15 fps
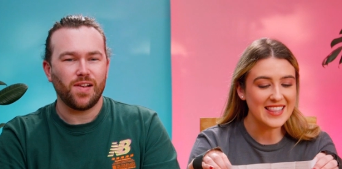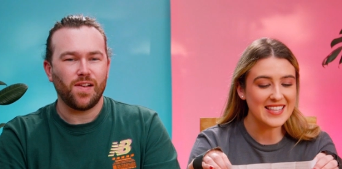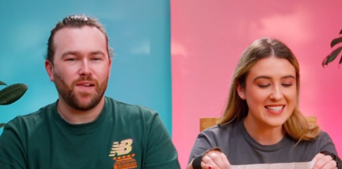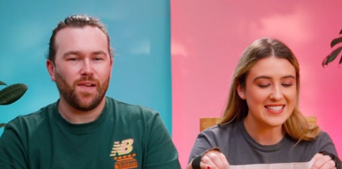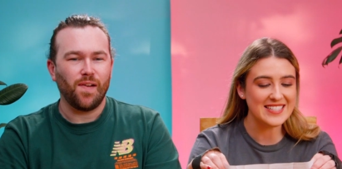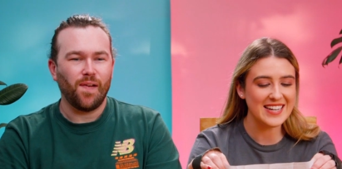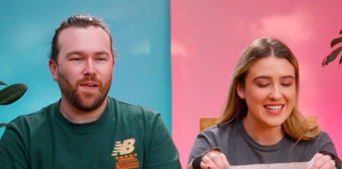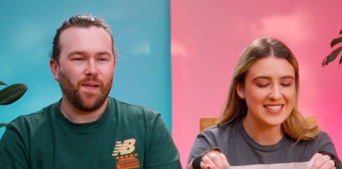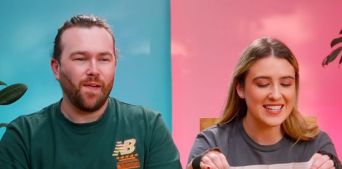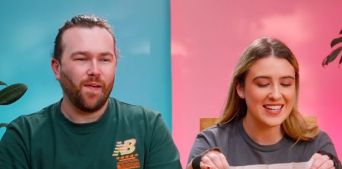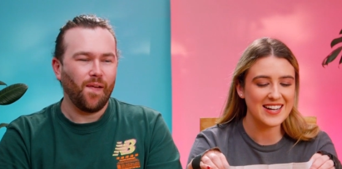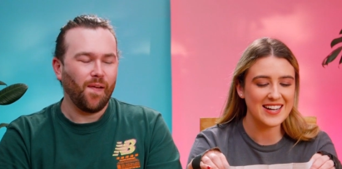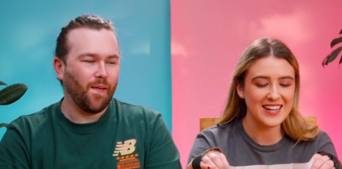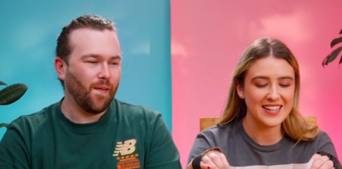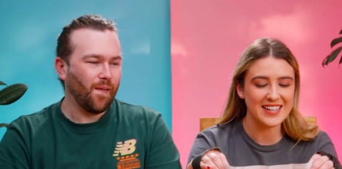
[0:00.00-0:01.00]
Speaker 1: The stakes are
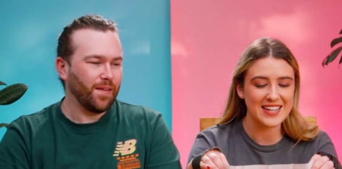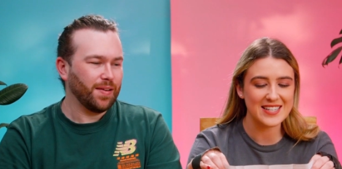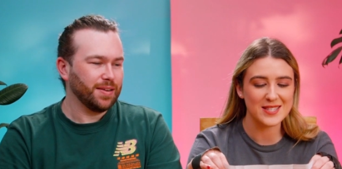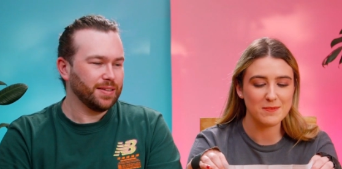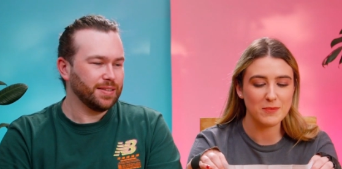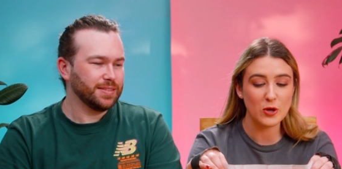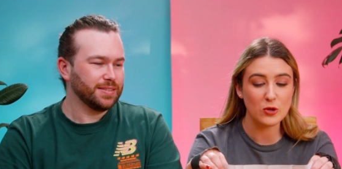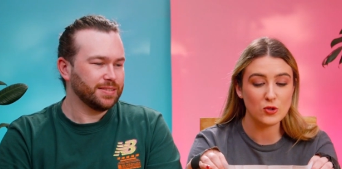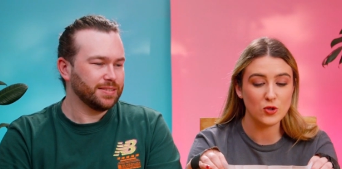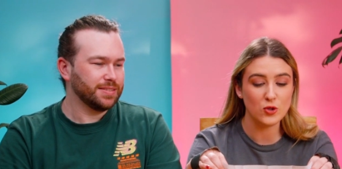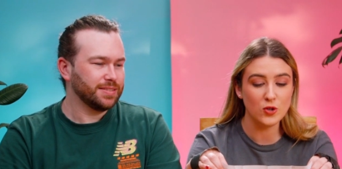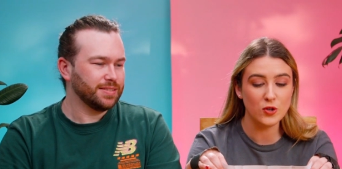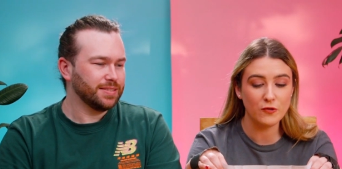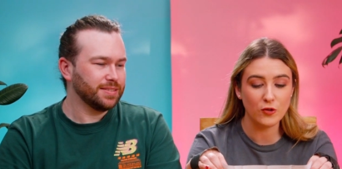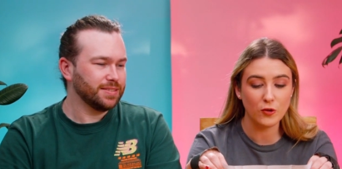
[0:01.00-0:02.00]
high as the most
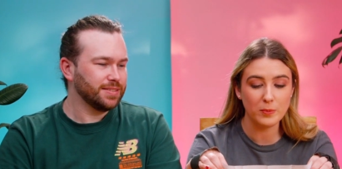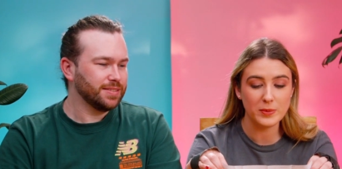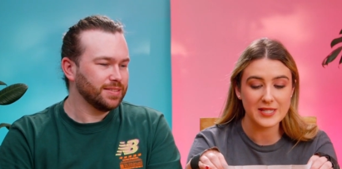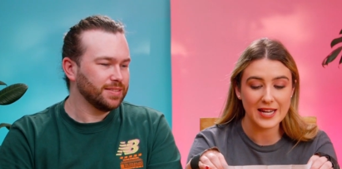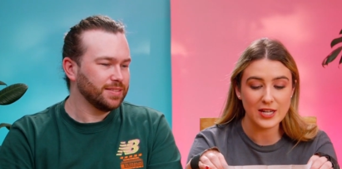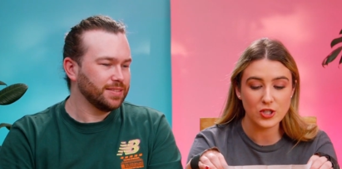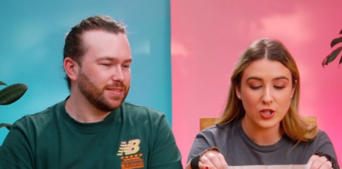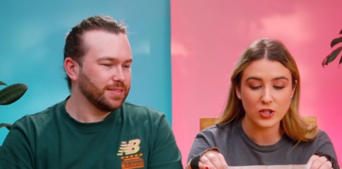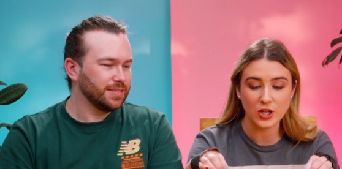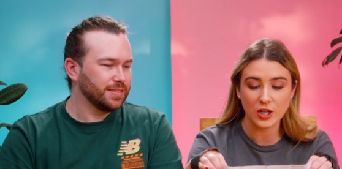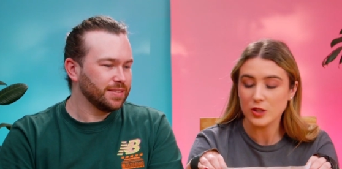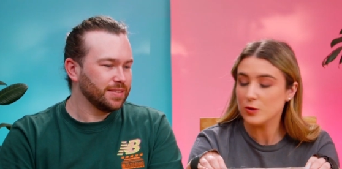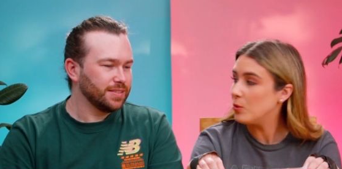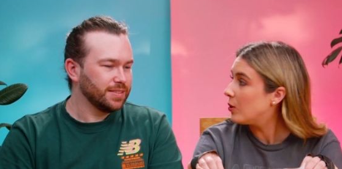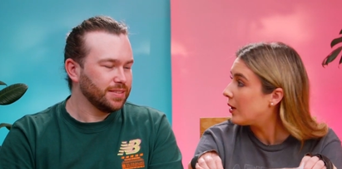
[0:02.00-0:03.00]
uniform potato
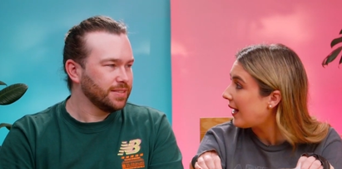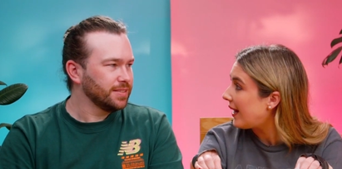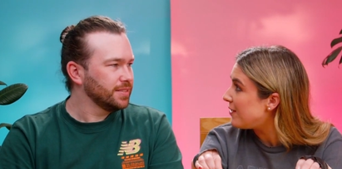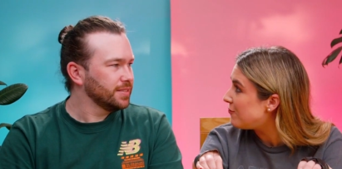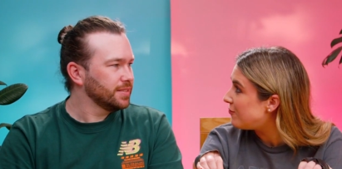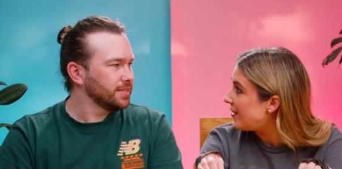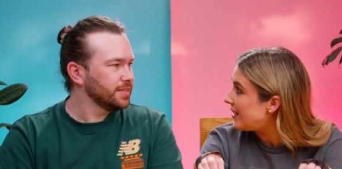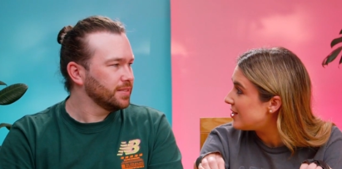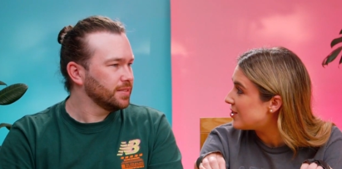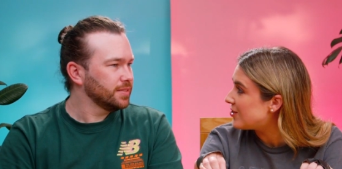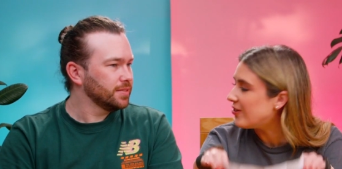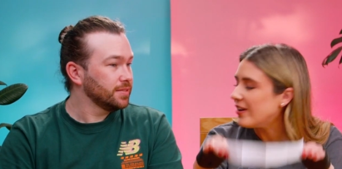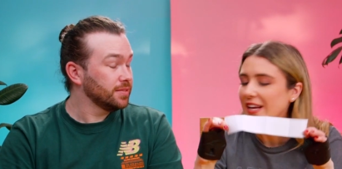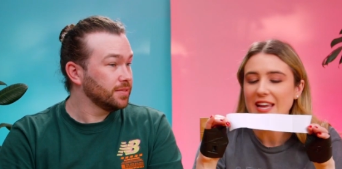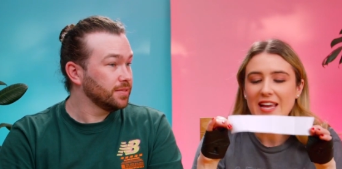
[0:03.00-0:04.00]
chunks will claim
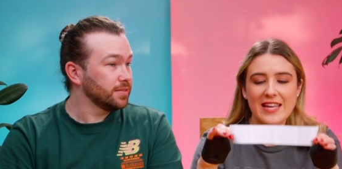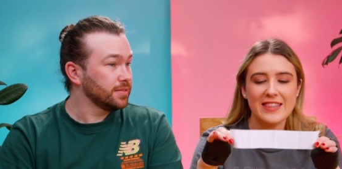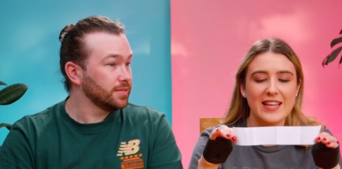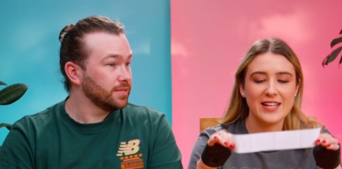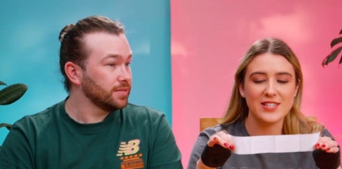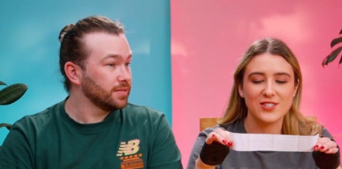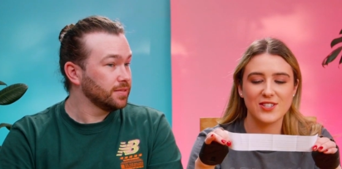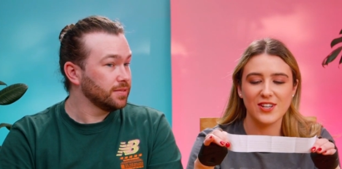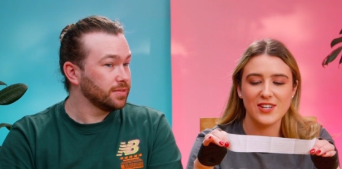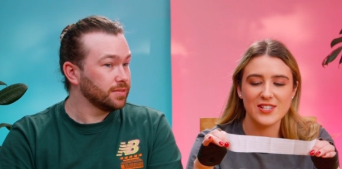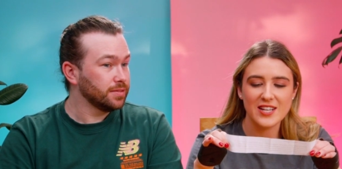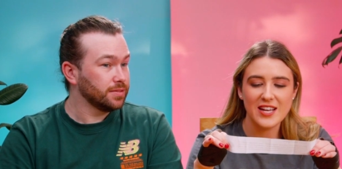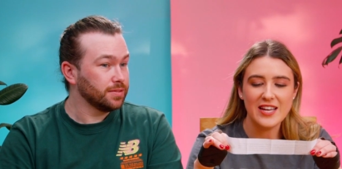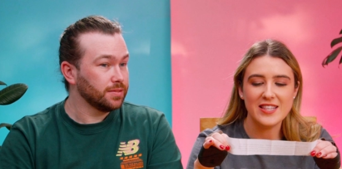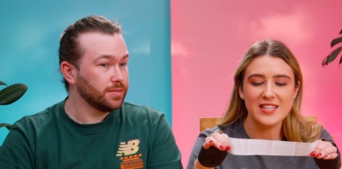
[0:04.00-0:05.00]
victory. That's good.
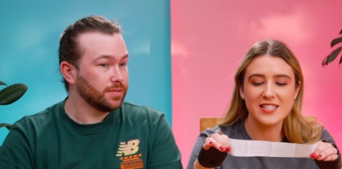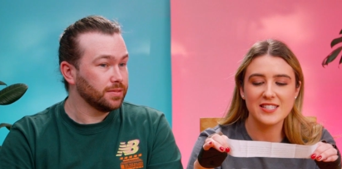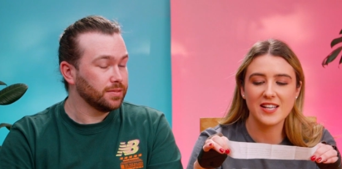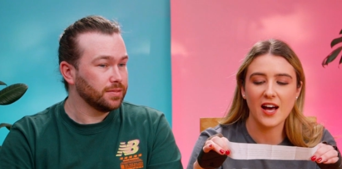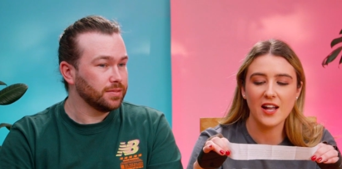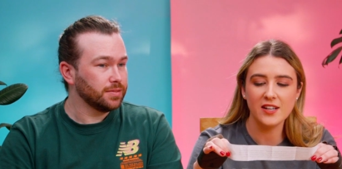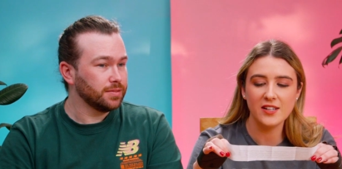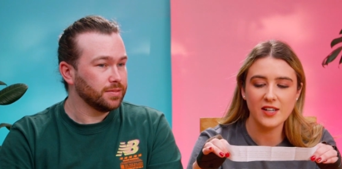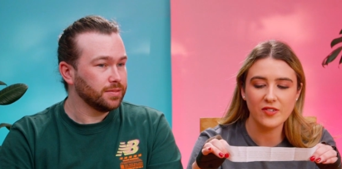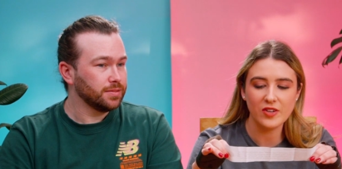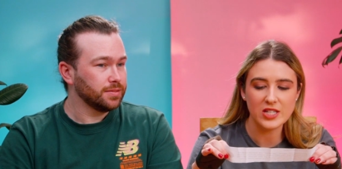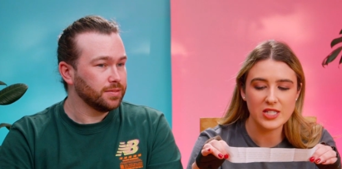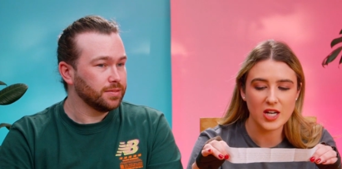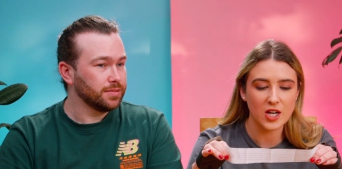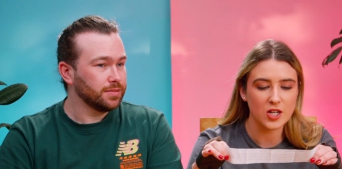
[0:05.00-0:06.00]
This
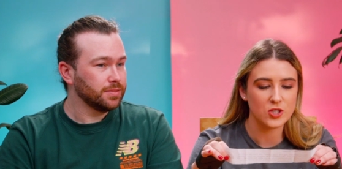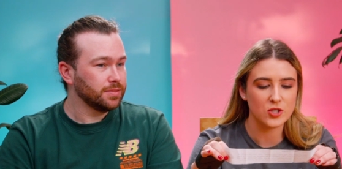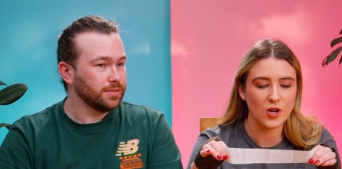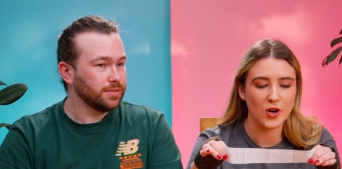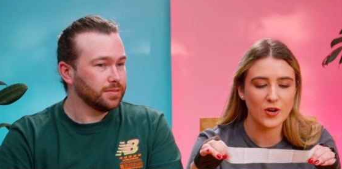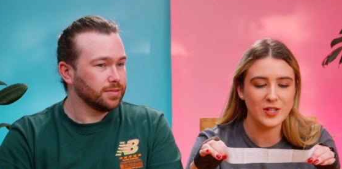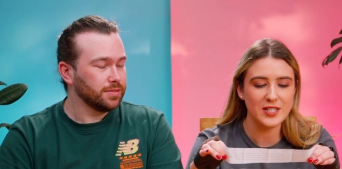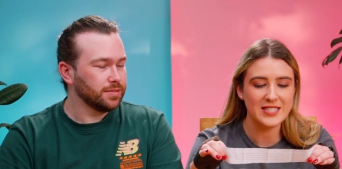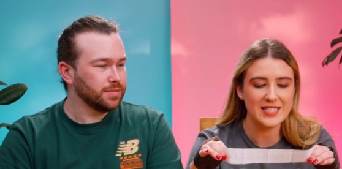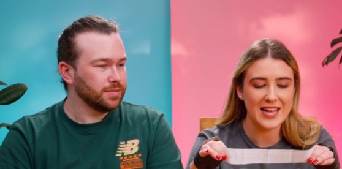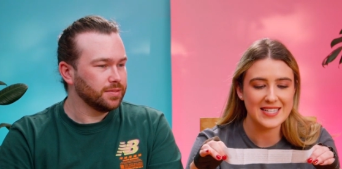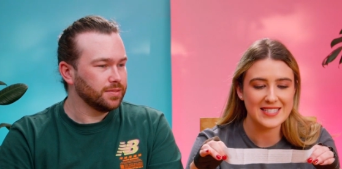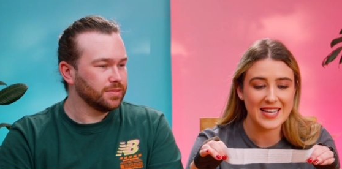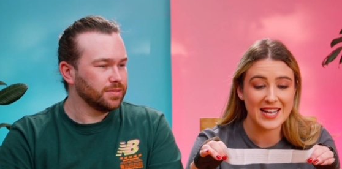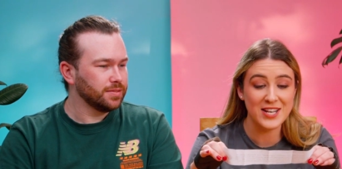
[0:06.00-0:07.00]
culinary task not only
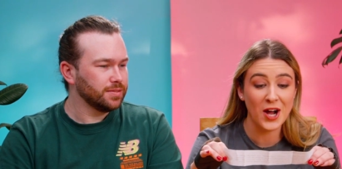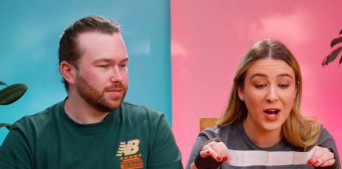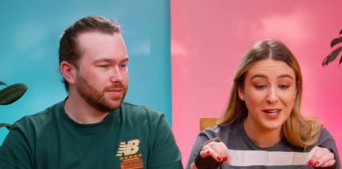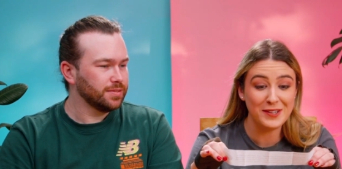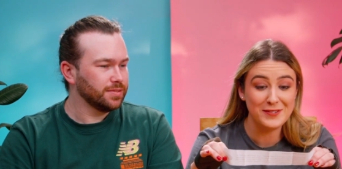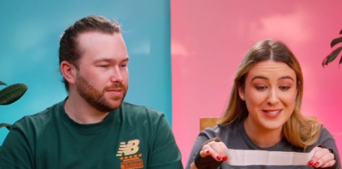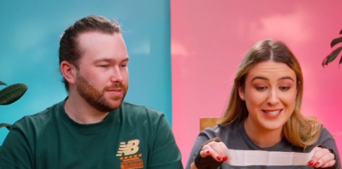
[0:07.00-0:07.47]
tests their knife